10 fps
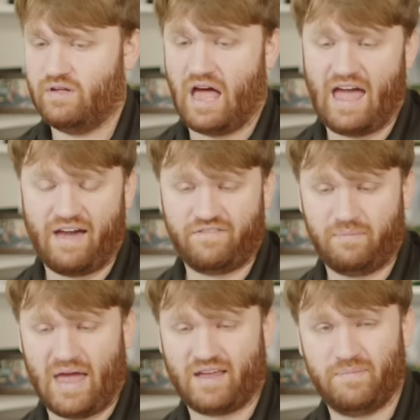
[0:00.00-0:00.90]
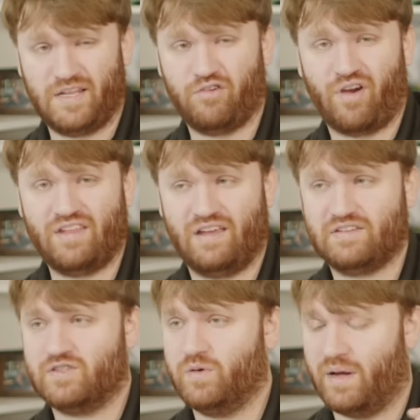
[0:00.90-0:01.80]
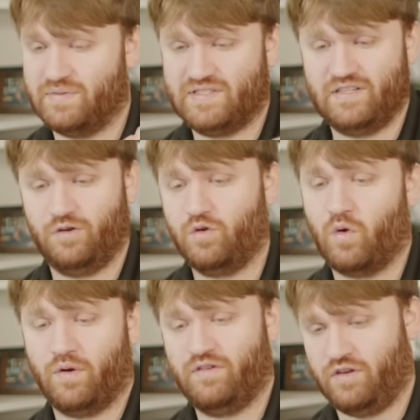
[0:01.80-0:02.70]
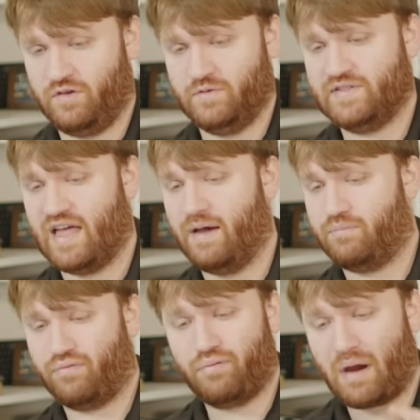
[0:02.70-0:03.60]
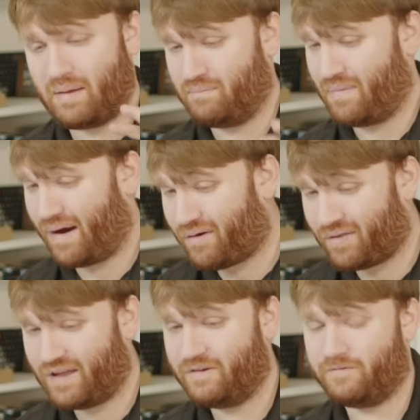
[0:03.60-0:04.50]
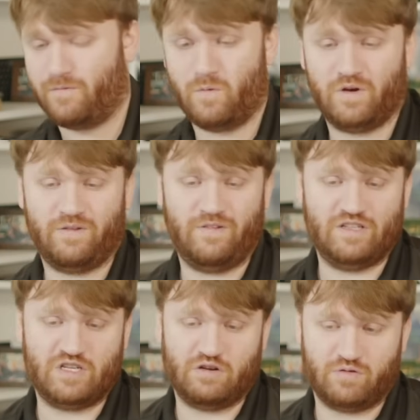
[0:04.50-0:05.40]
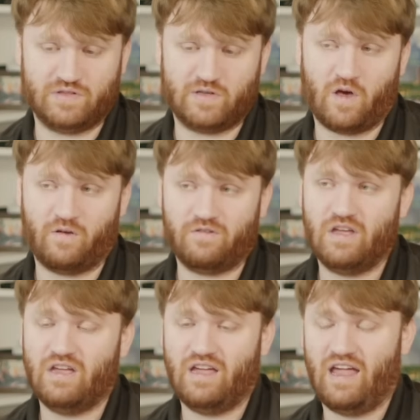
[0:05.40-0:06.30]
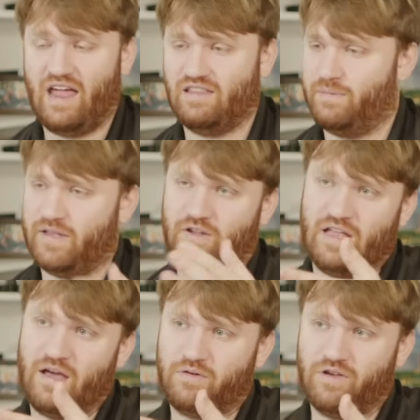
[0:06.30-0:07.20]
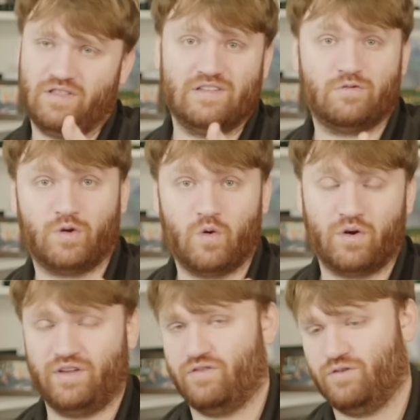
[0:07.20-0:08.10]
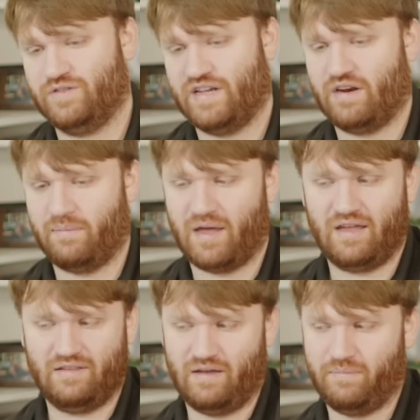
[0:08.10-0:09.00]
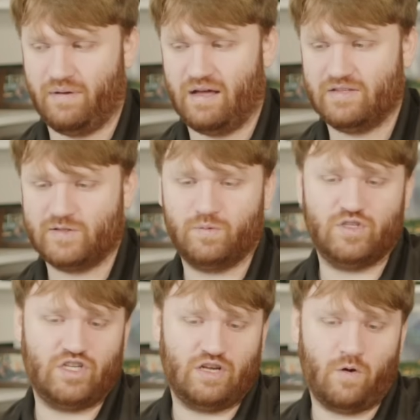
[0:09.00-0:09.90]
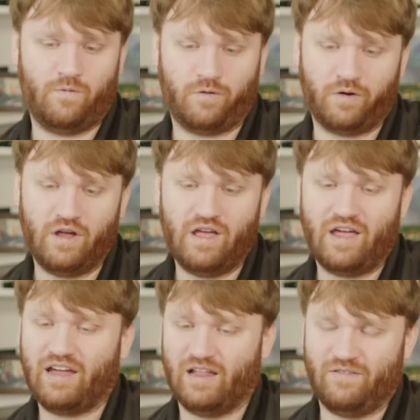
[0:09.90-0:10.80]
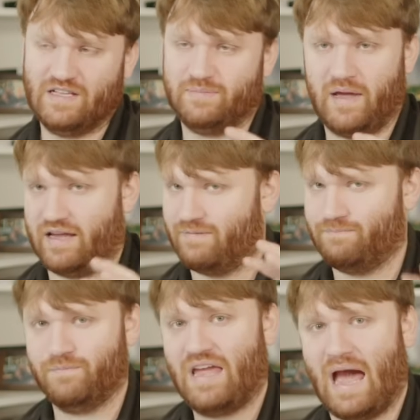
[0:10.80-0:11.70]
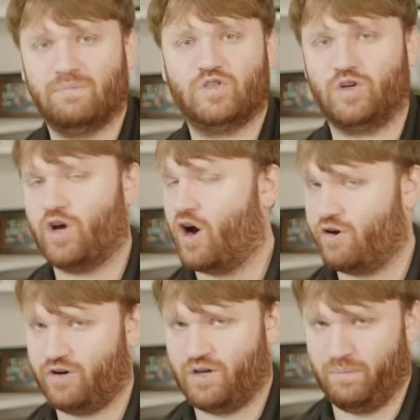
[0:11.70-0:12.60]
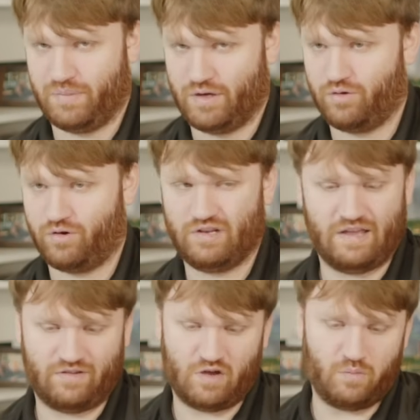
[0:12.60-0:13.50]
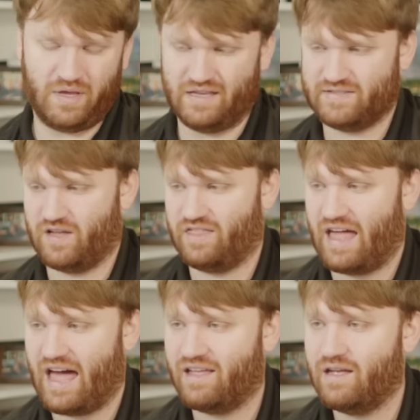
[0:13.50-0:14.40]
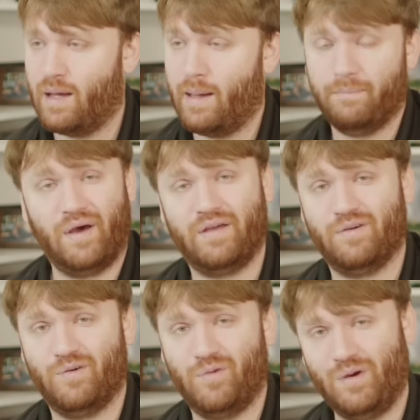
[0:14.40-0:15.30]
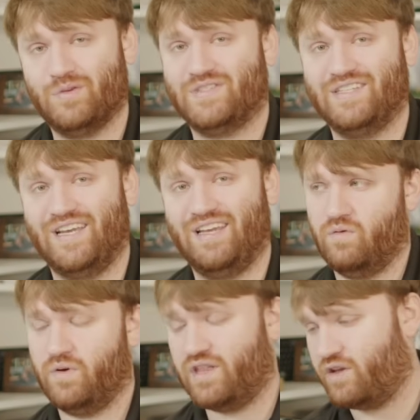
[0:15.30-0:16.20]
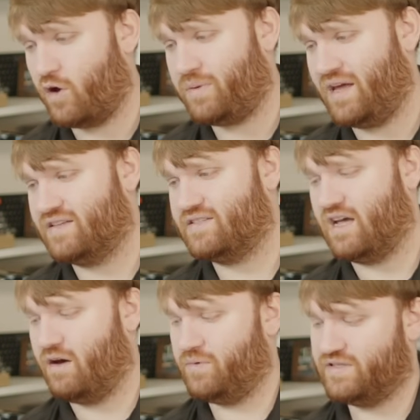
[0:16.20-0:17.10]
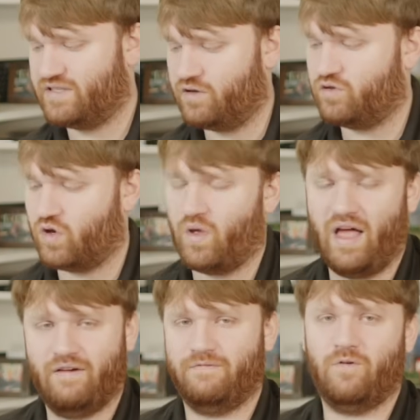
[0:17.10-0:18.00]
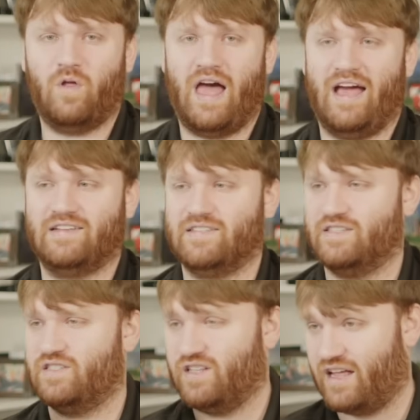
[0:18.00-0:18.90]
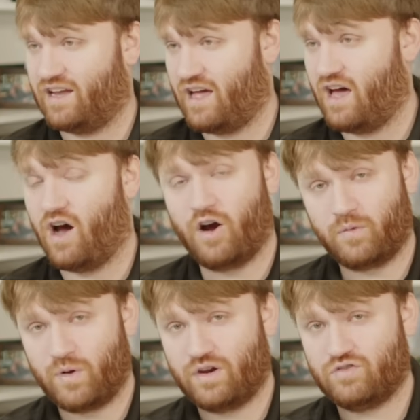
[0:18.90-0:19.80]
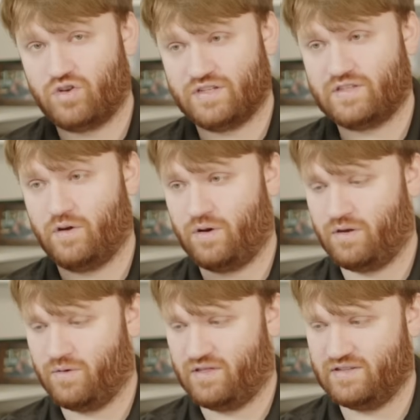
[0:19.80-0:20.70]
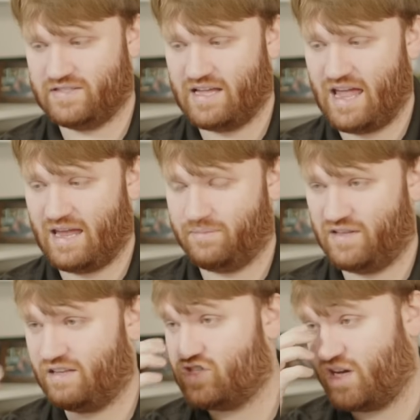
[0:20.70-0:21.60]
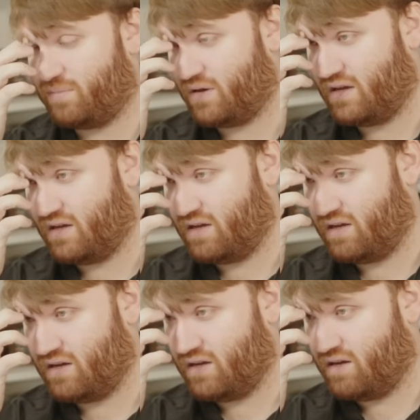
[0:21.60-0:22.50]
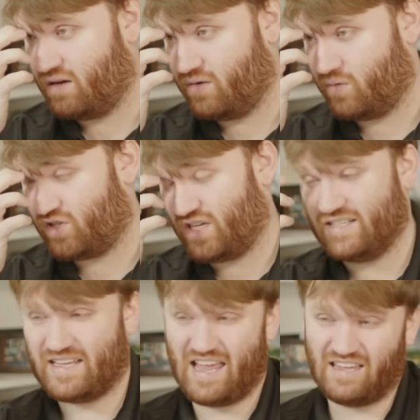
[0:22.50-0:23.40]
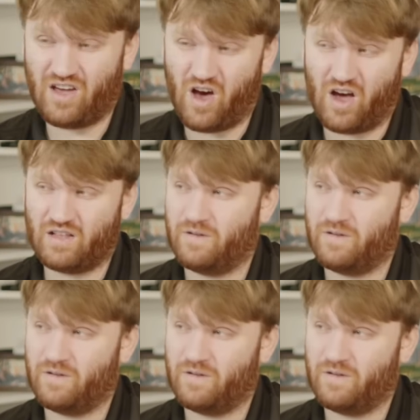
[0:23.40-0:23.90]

I have the Mac Mini right next to it. I'm still going to use that primarily for DaVinci Resolve. And depending on how good this recording turns out, I might end up switching it over kind of as my capture card computer and having OBS on that. But we will see. Within OBS, we still don't have full access to like hardware transcoding with this AMD chip, which is a con,